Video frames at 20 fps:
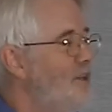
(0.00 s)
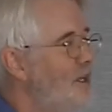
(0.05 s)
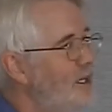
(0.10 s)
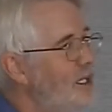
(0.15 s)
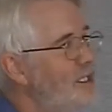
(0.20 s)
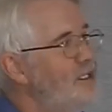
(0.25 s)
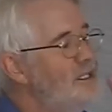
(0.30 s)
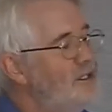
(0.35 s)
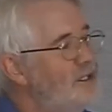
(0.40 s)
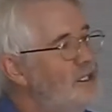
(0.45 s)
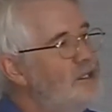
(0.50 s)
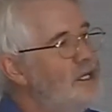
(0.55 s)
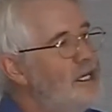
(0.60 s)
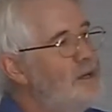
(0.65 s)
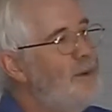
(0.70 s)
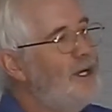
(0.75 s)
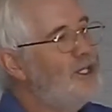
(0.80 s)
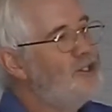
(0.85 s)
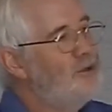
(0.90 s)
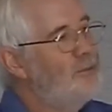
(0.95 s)
Let's think
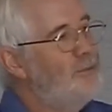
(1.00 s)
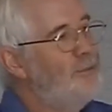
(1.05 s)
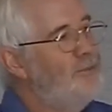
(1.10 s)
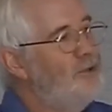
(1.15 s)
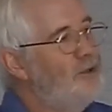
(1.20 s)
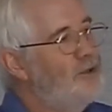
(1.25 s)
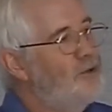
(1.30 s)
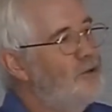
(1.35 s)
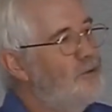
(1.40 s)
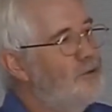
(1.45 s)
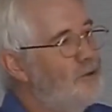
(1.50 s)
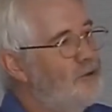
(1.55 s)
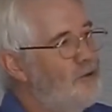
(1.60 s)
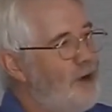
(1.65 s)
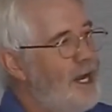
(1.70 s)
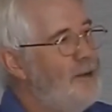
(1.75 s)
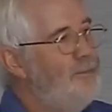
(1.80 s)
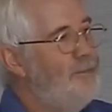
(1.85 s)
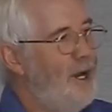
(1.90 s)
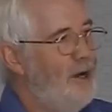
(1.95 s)
about your
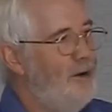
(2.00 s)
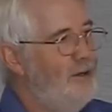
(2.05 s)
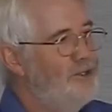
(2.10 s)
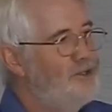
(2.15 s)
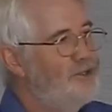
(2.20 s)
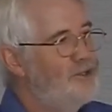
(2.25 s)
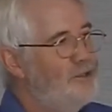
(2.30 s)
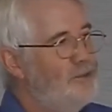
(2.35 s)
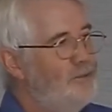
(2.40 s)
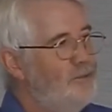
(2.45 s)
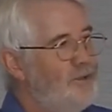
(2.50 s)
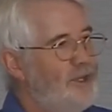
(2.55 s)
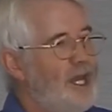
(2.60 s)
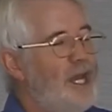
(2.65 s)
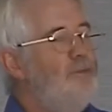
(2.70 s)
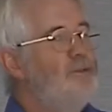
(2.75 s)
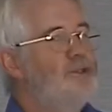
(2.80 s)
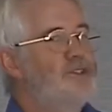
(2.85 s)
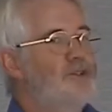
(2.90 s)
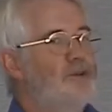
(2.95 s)
grandparents. Were
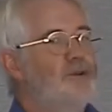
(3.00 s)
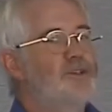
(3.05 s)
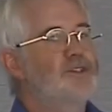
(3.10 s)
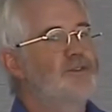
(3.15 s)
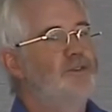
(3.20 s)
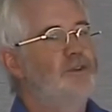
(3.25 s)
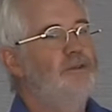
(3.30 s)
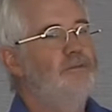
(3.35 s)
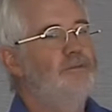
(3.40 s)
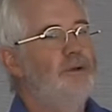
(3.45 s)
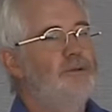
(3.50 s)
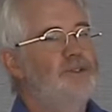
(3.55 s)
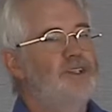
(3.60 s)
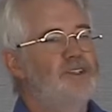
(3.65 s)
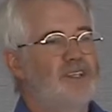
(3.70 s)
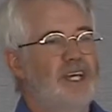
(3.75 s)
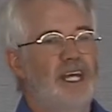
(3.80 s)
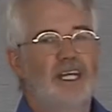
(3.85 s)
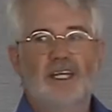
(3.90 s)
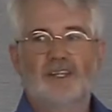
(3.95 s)
they resourceful? What would you
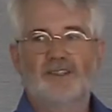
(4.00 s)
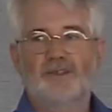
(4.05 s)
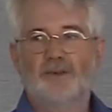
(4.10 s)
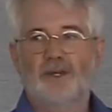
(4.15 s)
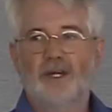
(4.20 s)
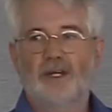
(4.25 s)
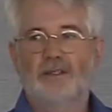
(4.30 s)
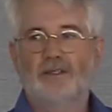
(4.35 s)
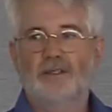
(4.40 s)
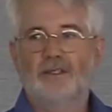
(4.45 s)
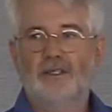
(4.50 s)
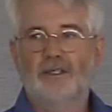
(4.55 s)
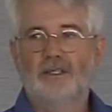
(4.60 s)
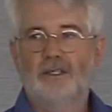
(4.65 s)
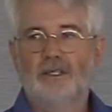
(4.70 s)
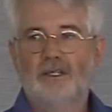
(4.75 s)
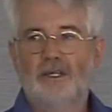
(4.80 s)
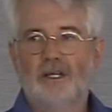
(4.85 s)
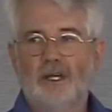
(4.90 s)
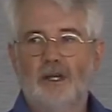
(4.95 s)
say, yes or no?
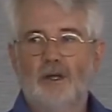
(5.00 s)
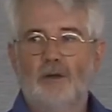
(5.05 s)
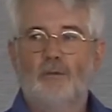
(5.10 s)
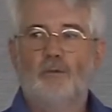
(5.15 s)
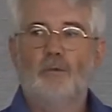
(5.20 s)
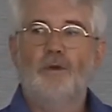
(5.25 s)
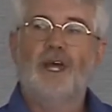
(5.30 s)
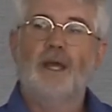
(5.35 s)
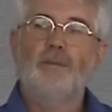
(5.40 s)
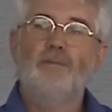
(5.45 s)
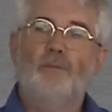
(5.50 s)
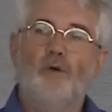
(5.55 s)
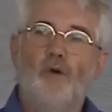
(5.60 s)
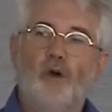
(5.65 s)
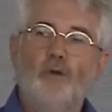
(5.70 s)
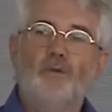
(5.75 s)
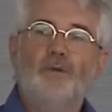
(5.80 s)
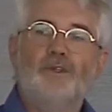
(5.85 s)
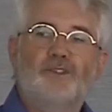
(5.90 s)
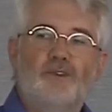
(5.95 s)
Were they
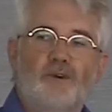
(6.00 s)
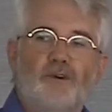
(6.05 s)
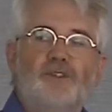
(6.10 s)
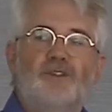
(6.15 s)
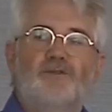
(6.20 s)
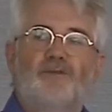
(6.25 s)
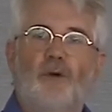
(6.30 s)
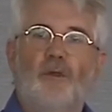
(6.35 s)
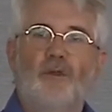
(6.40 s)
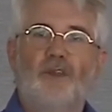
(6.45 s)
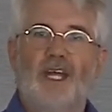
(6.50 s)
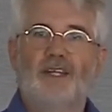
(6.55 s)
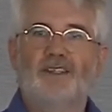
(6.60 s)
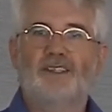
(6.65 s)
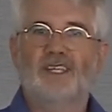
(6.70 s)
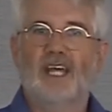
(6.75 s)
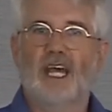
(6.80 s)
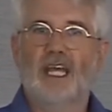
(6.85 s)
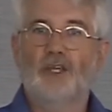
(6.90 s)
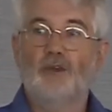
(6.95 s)
more resourceful than,
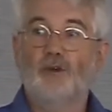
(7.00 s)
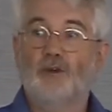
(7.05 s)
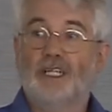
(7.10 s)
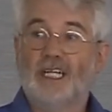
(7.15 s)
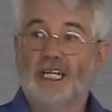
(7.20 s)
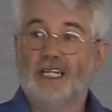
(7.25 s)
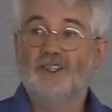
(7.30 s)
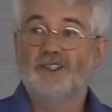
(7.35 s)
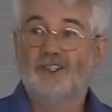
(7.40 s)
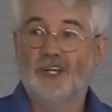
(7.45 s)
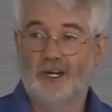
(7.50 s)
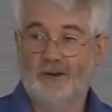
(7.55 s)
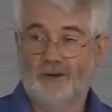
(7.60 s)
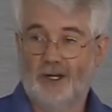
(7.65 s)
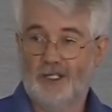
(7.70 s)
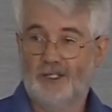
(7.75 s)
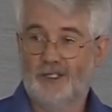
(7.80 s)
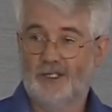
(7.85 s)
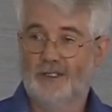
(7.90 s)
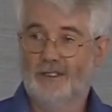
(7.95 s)
say, your kids'
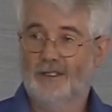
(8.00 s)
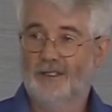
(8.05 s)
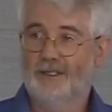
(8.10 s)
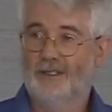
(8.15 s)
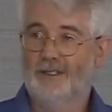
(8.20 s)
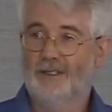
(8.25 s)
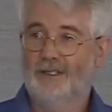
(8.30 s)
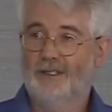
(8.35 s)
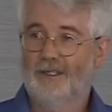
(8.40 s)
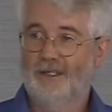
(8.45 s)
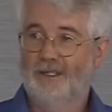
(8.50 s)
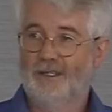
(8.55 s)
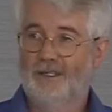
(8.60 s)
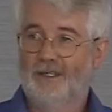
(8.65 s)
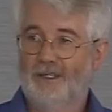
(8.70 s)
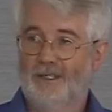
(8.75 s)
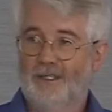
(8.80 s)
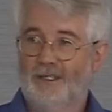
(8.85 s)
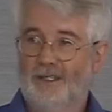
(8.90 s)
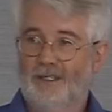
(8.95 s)
generation?
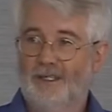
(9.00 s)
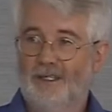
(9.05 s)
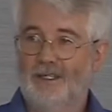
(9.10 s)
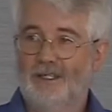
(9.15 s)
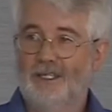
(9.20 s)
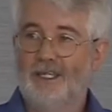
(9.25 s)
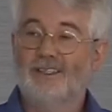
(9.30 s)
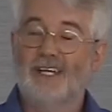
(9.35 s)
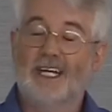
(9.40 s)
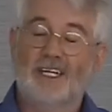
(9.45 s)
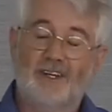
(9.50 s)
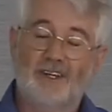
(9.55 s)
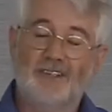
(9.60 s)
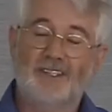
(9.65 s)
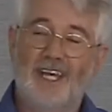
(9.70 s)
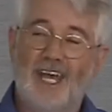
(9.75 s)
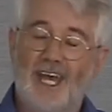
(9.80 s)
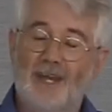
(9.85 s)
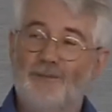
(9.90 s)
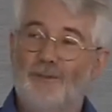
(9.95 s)
Is that because
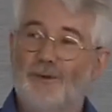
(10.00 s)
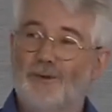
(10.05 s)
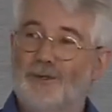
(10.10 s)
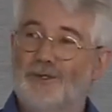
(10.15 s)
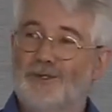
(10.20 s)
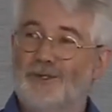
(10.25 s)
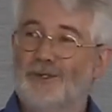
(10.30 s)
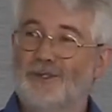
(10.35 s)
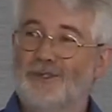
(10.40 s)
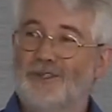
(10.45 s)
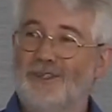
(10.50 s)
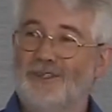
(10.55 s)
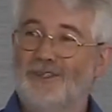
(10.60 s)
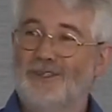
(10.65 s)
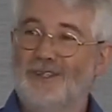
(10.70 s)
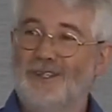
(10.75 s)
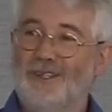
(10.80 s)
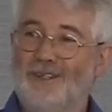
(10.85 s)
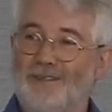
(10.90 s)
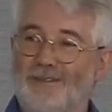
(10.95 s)
they had more
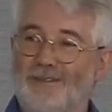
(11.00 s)
resources?